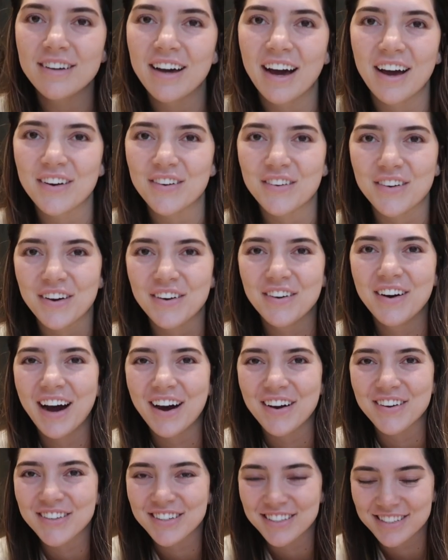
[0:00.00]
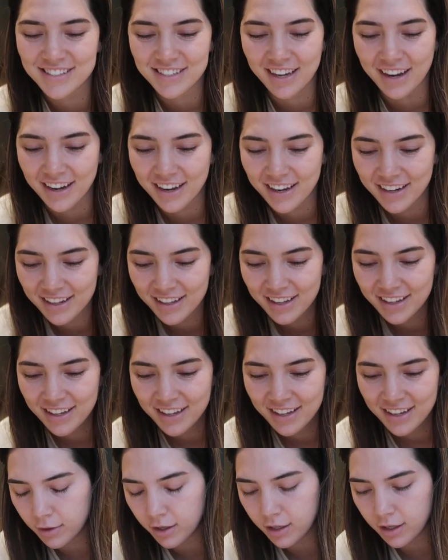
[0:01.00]
I don't know how you decide.
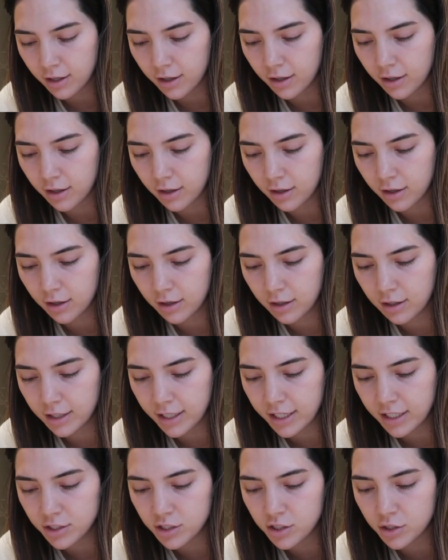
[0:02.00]
I'm gonna clean